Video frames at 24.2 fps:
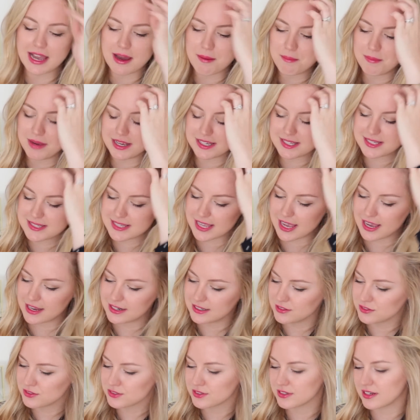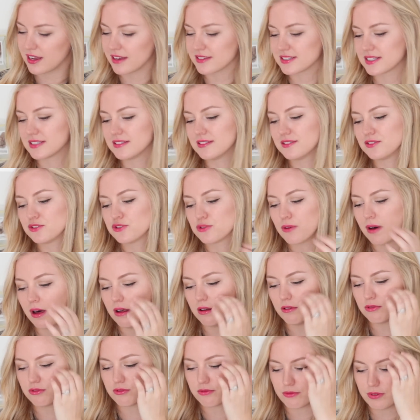that my style in
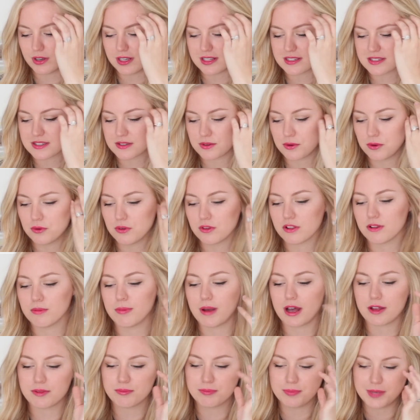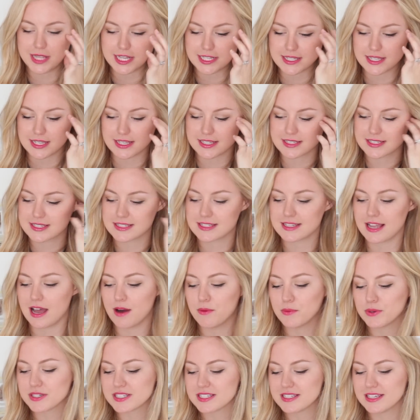2012 was all about basics.
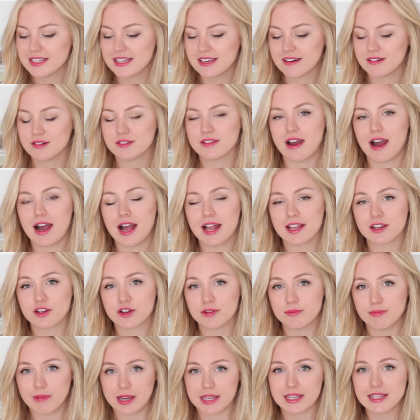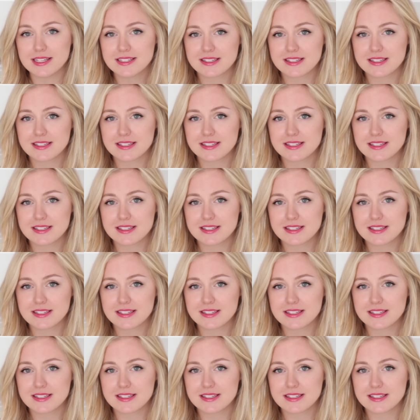That was the year that I got my